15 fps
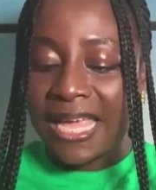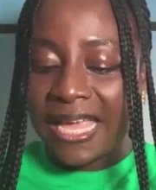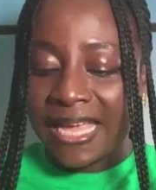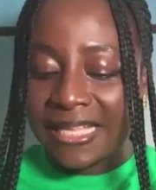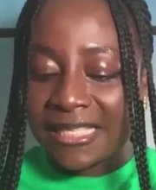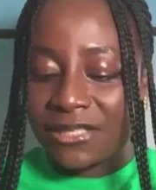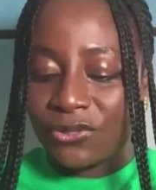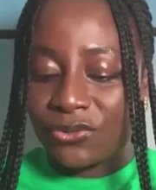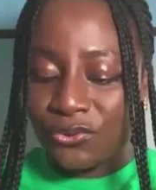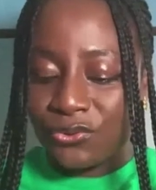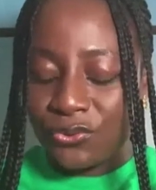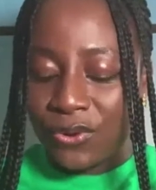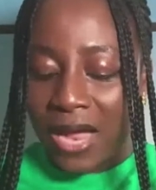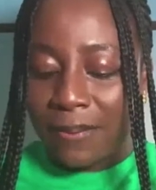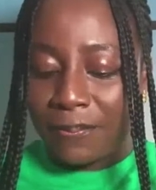It's
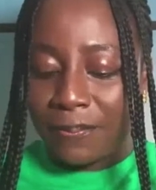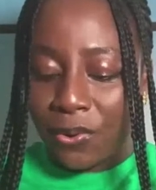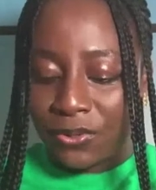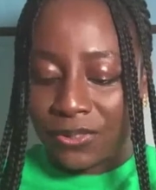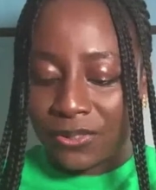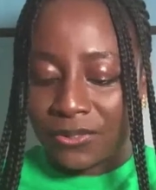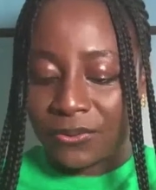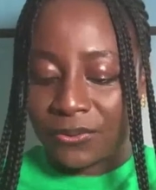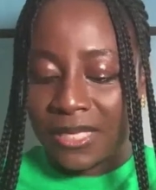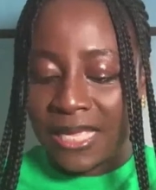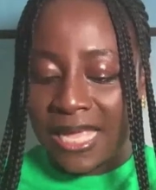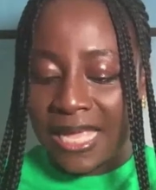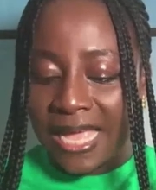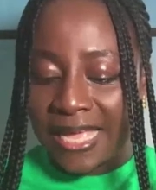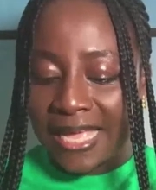true, Apostle.
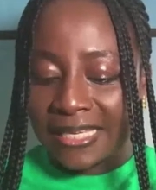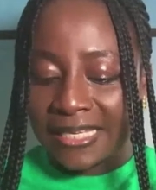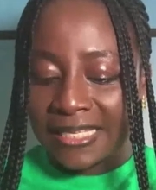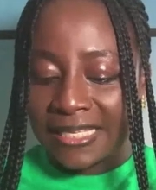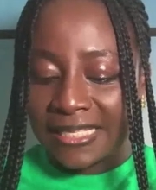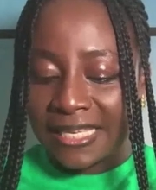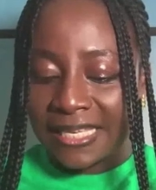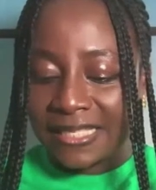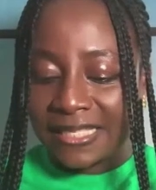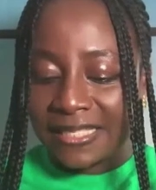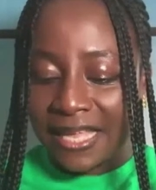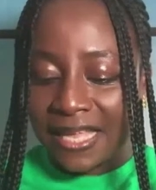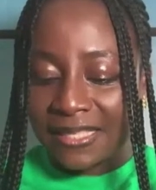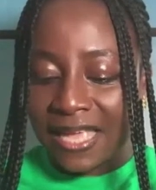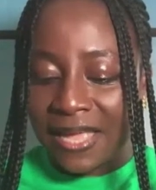And then he says
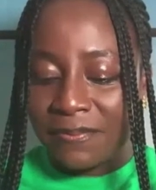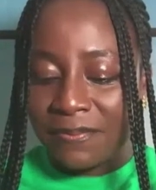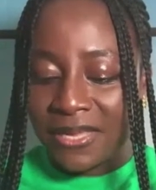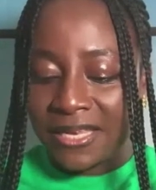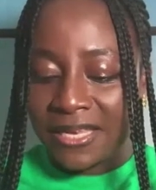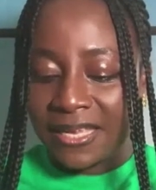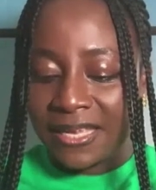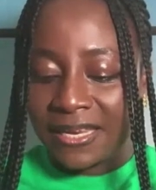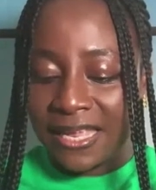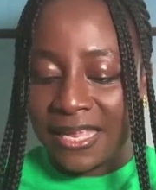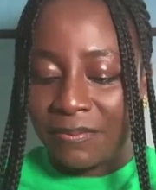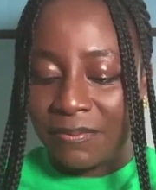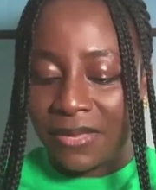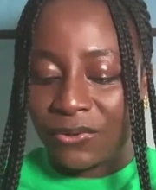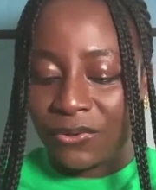that Amen and
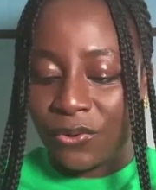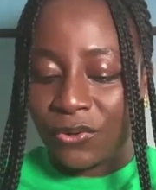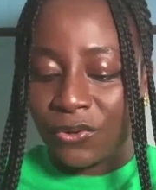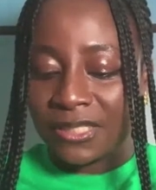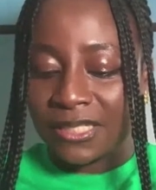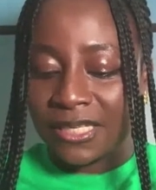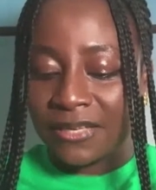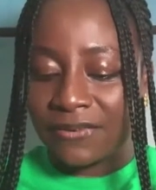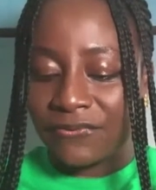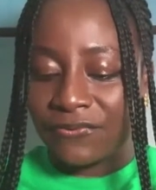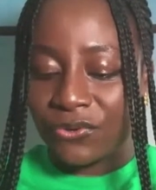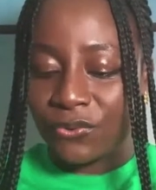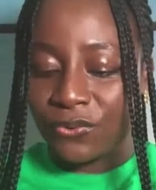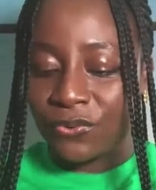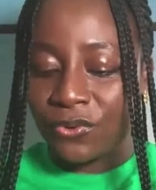Amen. God give
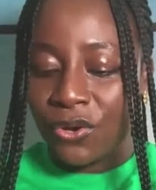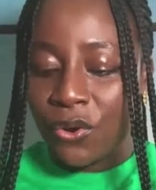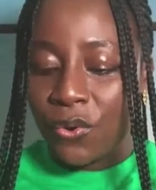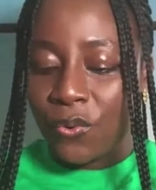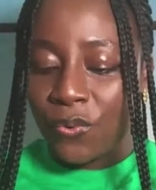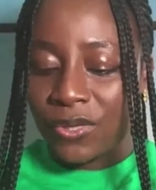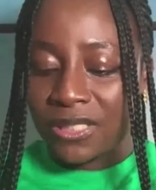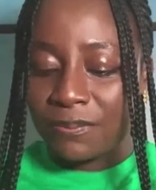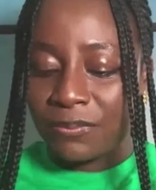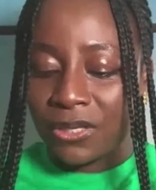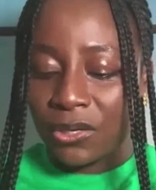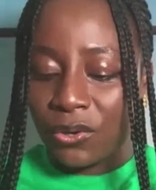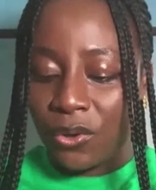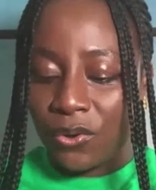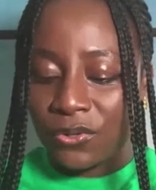you what
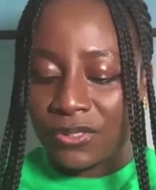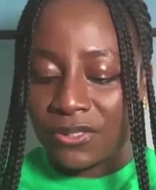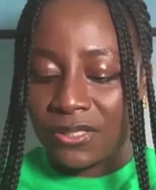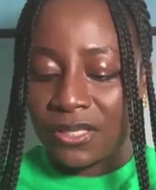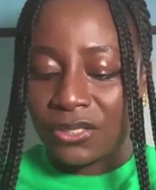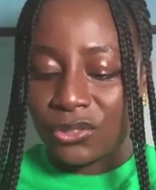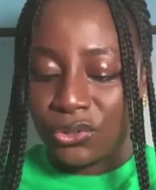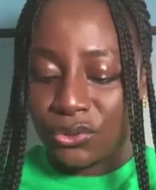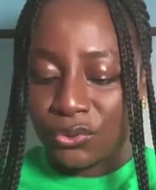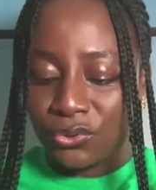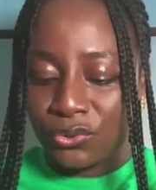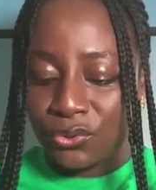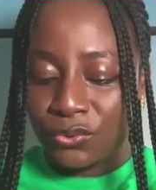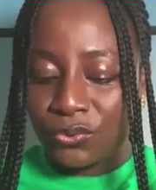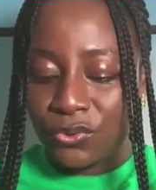belongs to
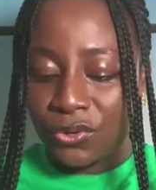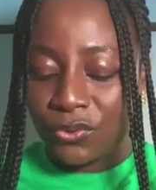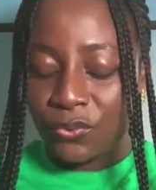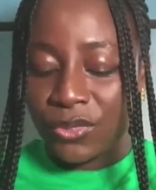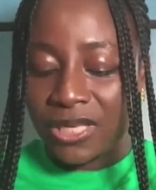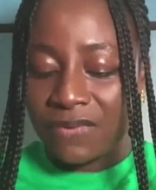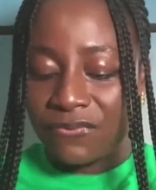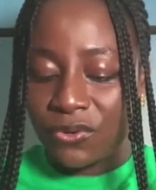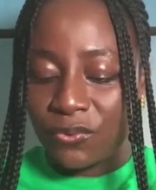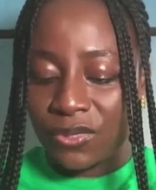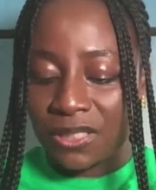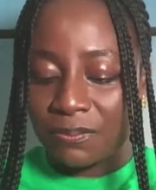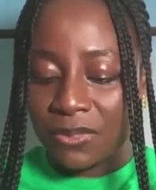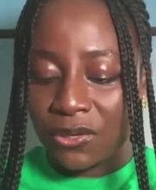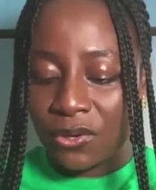you. God will give you
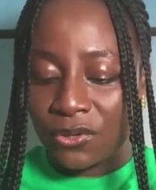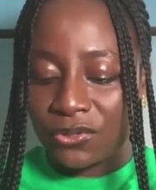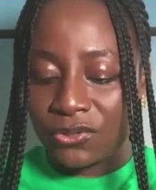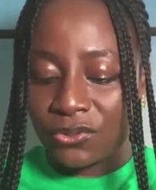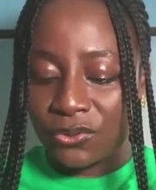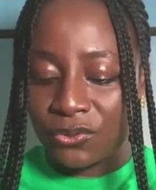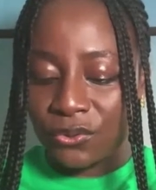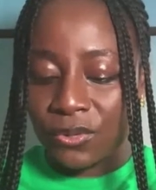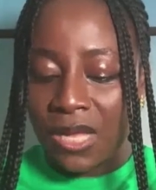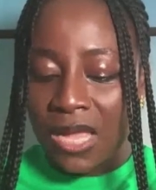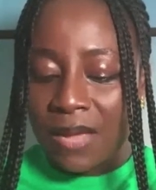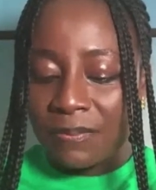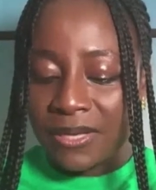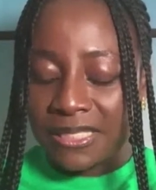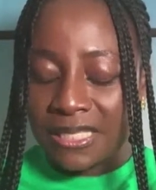what belongs to you.
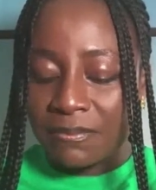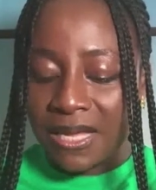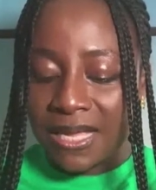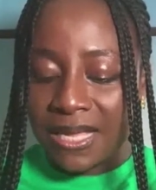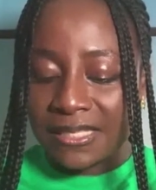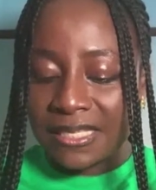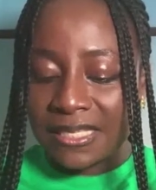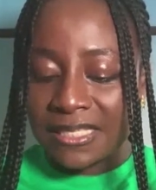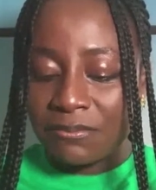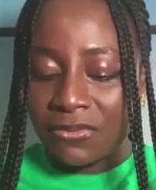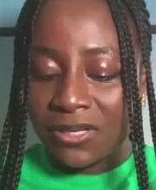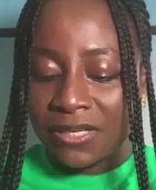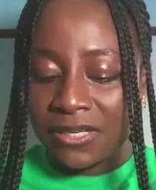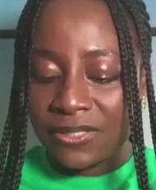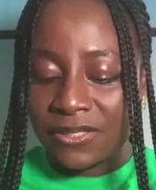Pastor Mark
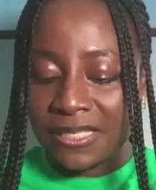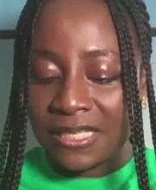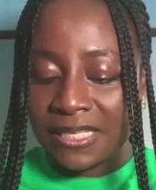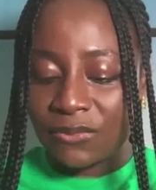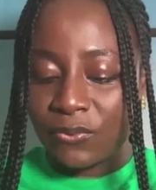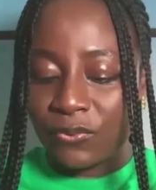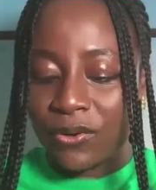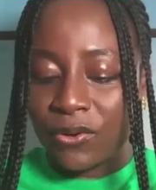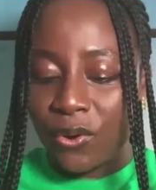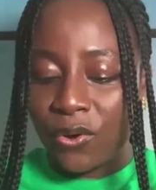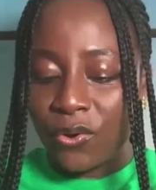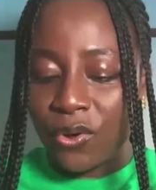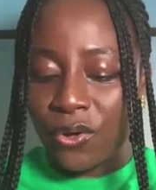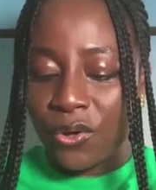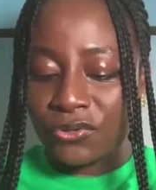Monu says that when
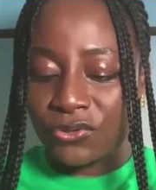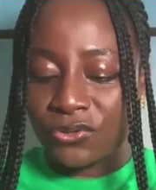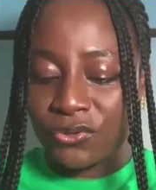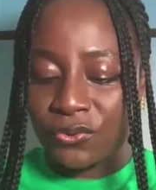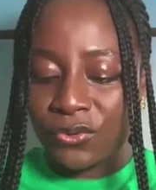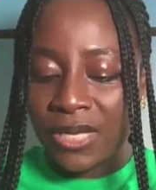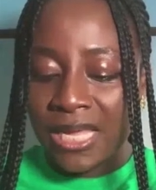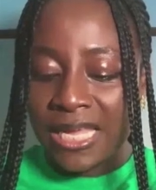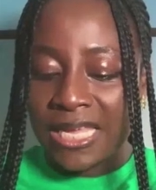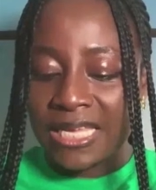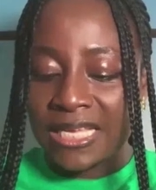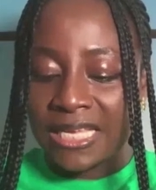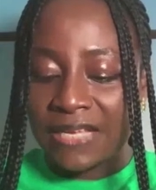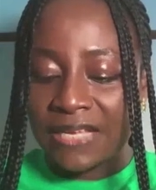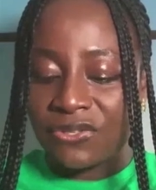God calls you,
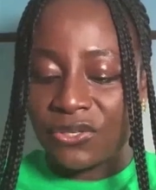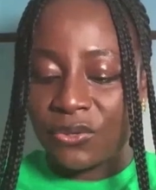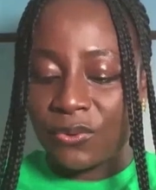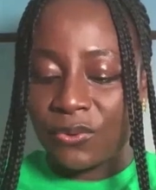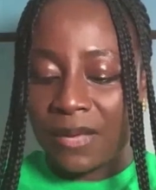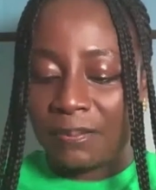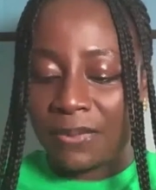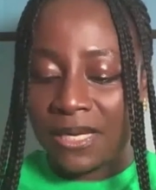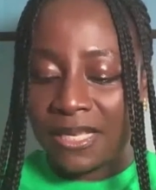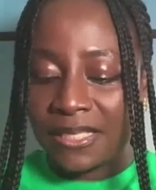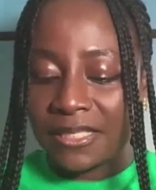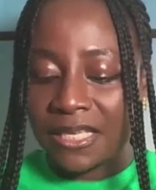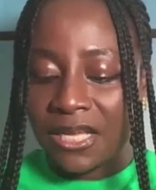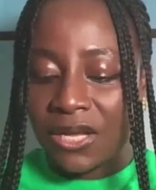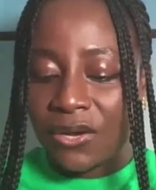he gives you a
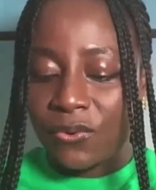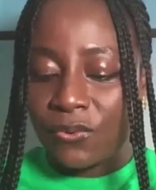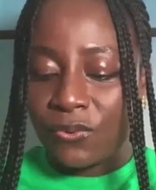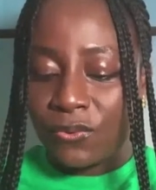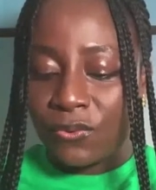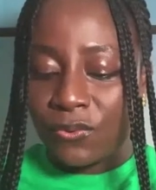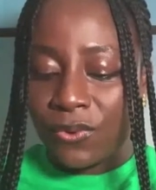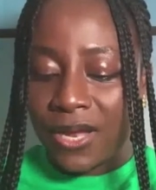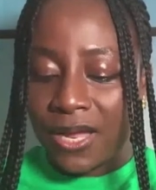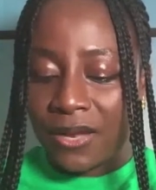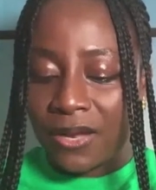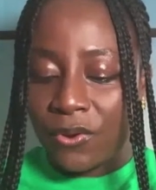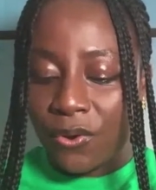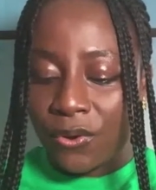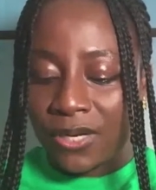place where
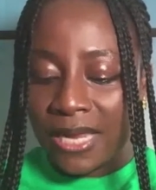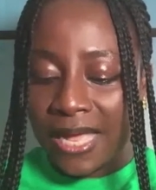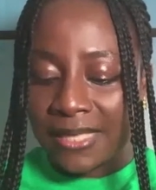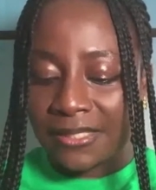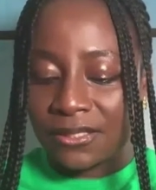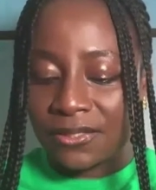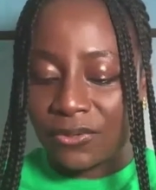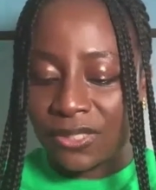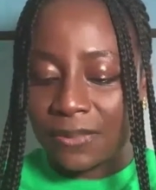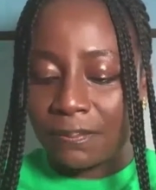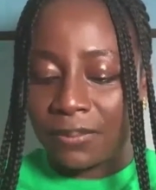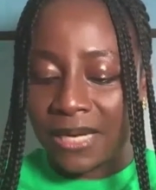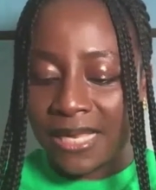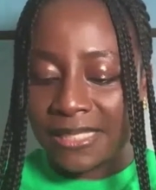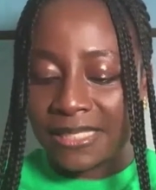God has not
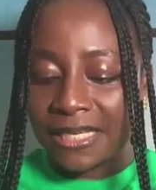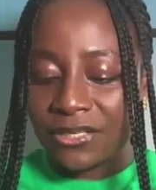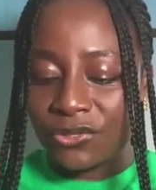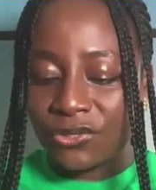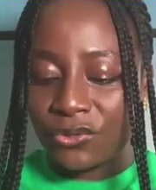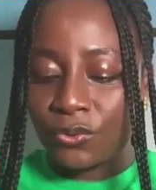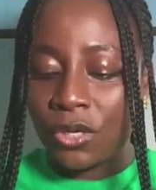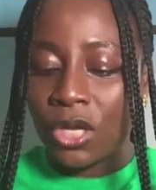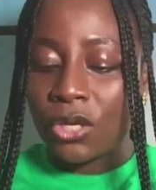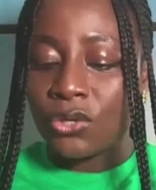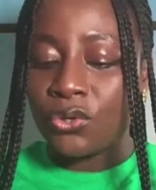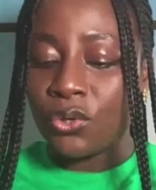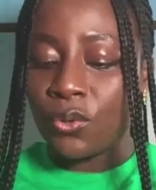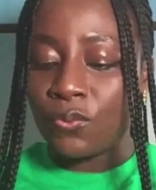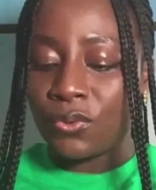planted you,
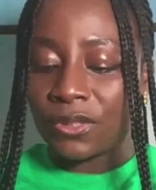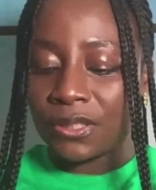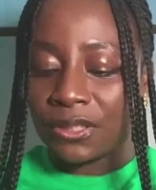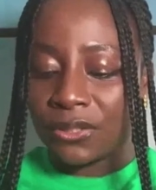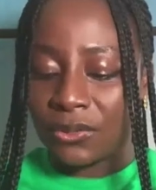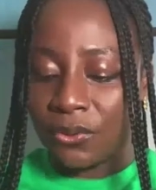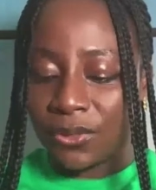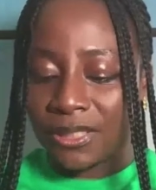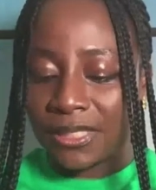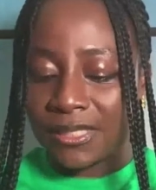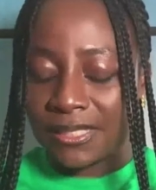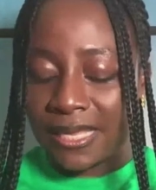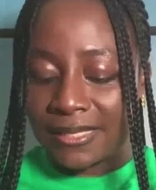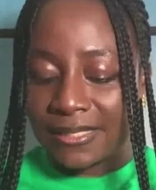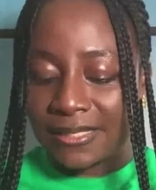you will not
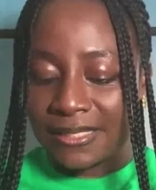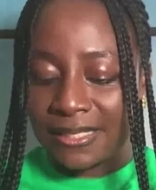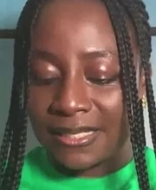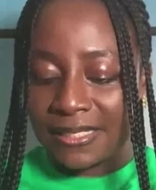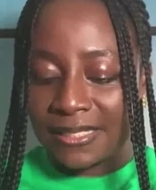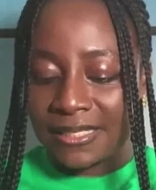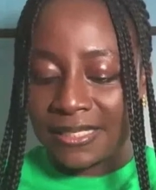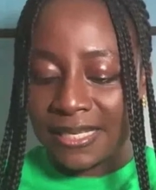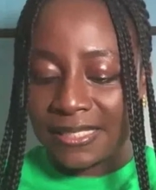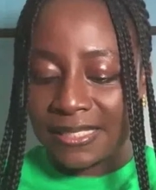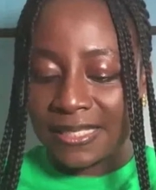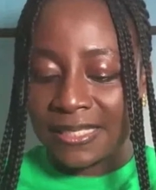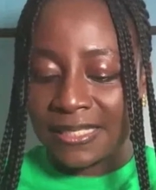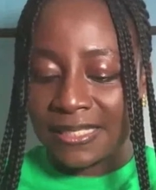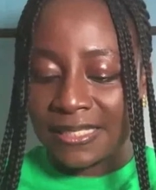succeed. Yes,
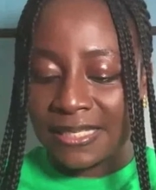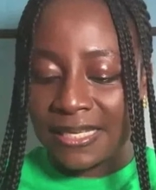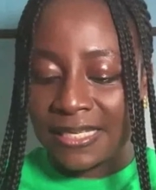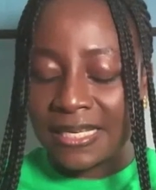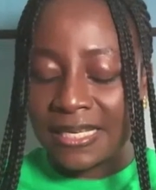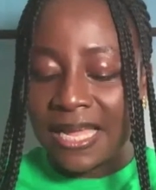indeed.